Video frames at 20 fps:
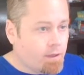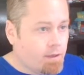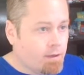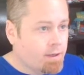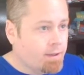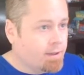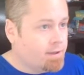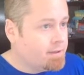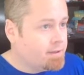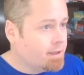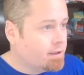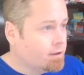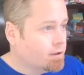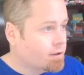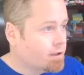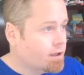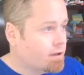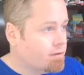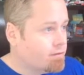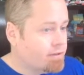And then taking a look
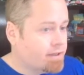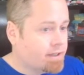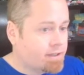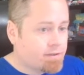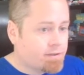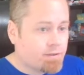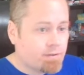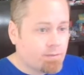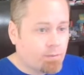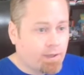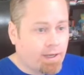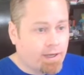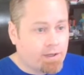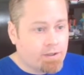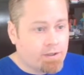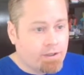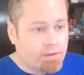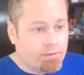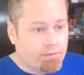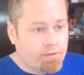at our VIX, we
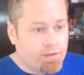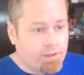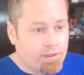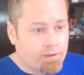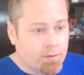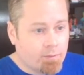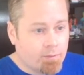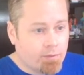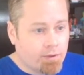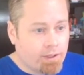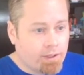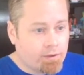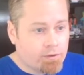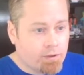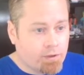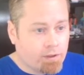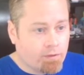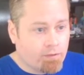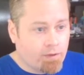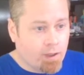actually have seen some pretty
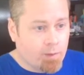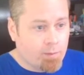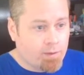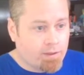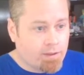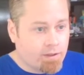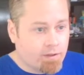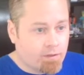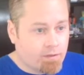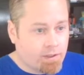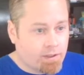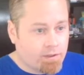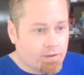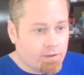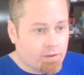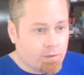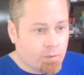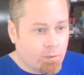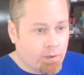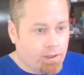interesting developments in the VIX
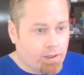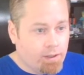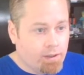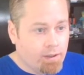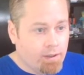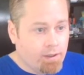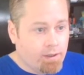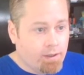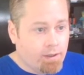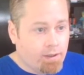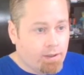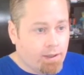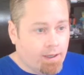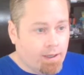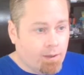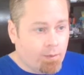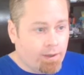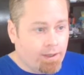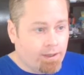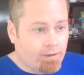this week.
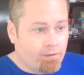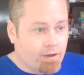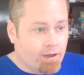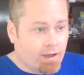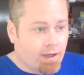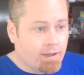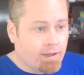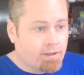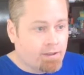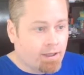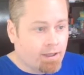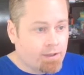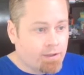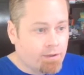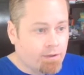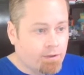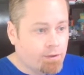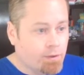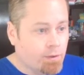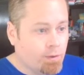We have not touched
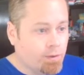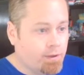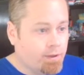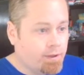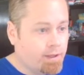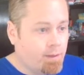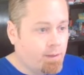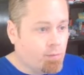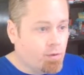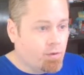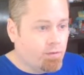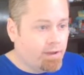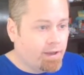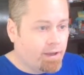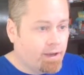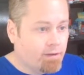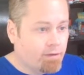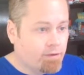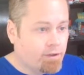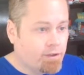the 200-day moving
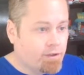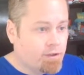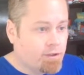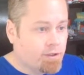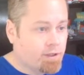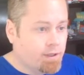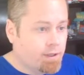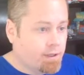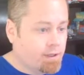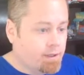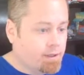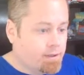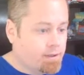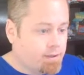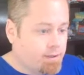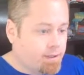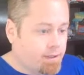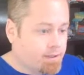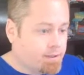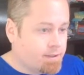average
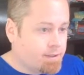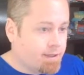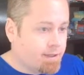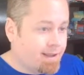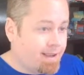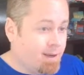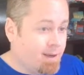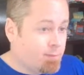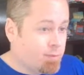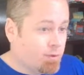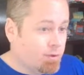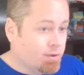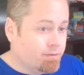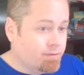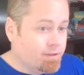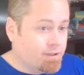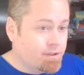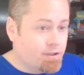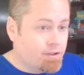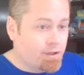since April of
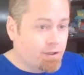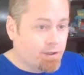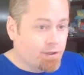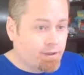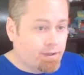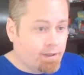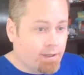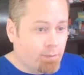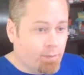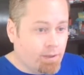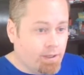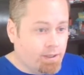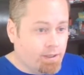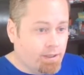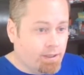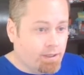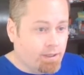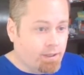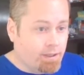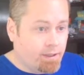this year, and we
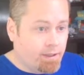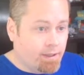did